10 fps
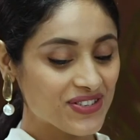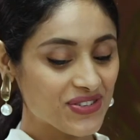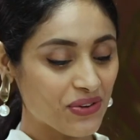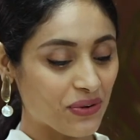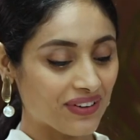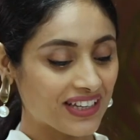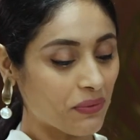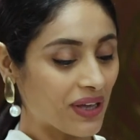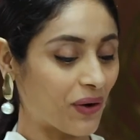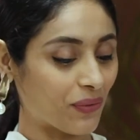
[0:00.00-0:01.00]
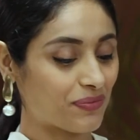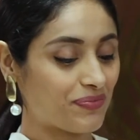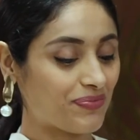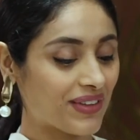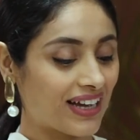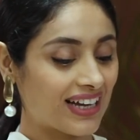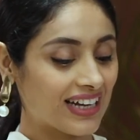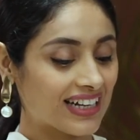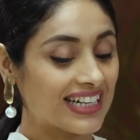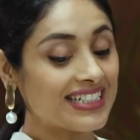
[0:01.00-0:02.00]
so here we go.
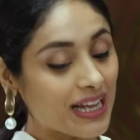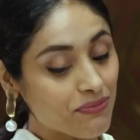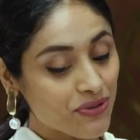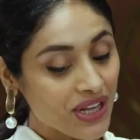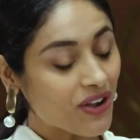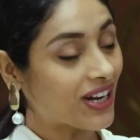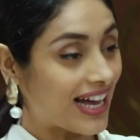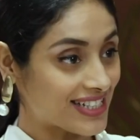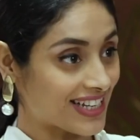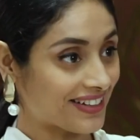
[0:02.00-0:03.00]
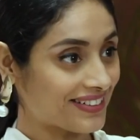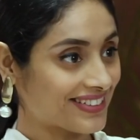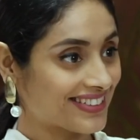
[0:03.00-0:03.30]
Contemporary or classic?